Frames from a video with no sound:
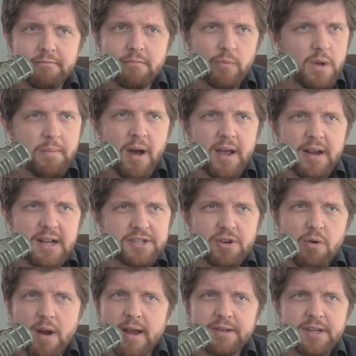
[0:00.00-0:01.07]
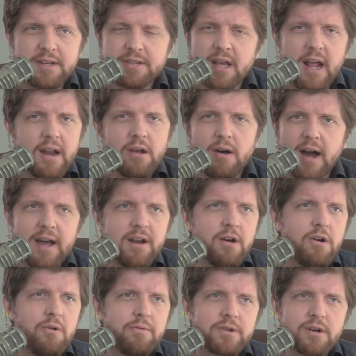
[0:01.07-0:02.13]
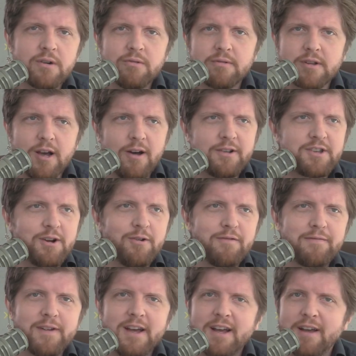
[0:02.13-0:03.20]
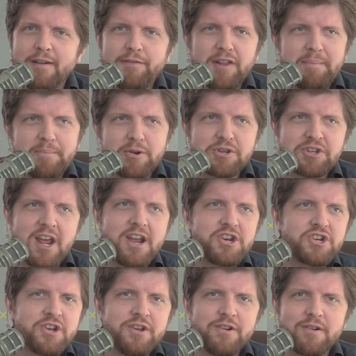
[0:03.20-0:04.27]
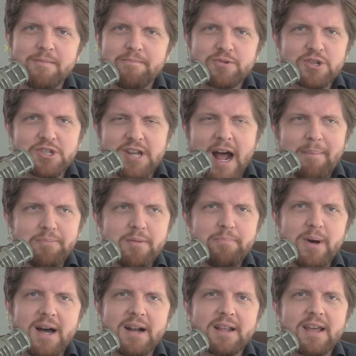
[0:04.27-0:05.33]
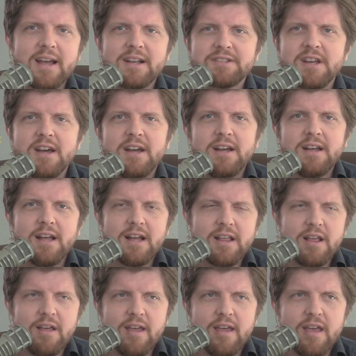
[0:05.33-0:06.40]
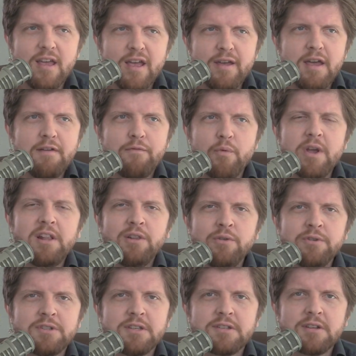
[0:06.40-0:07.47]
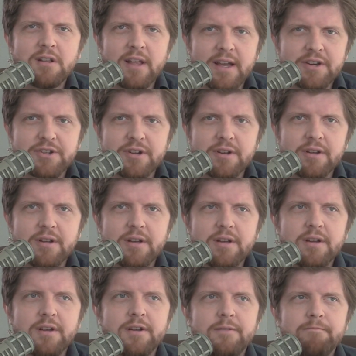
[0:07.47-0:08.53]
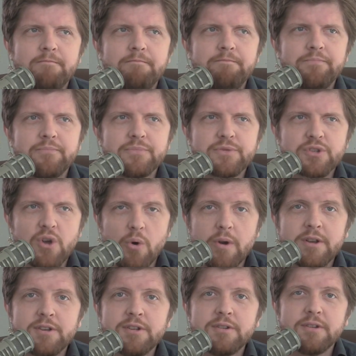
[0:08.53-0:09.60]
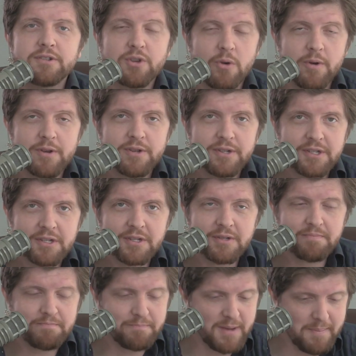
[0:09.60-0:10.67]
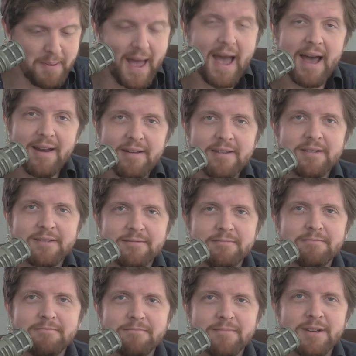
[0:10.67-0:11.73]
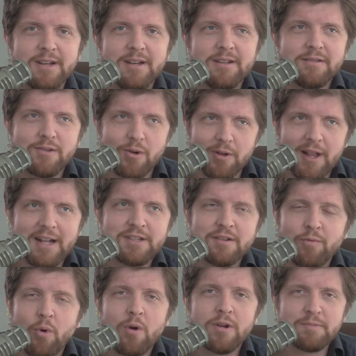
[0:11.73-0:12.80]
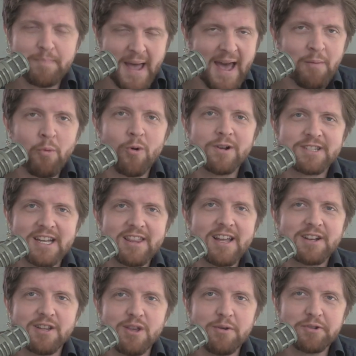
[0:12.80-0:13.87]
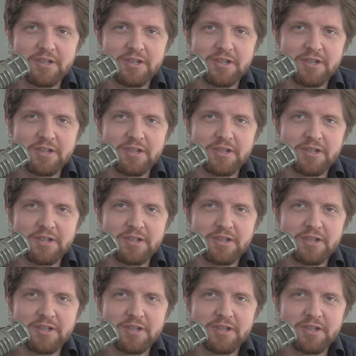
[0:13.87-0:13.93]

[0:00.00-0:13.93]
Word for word: we might. As crazy as I know, I know. Don't don't, don't flip your station or stop the podcast. If we lose this election, it's going to, it's going to be bad. There are lots of words, bad words I'd like to use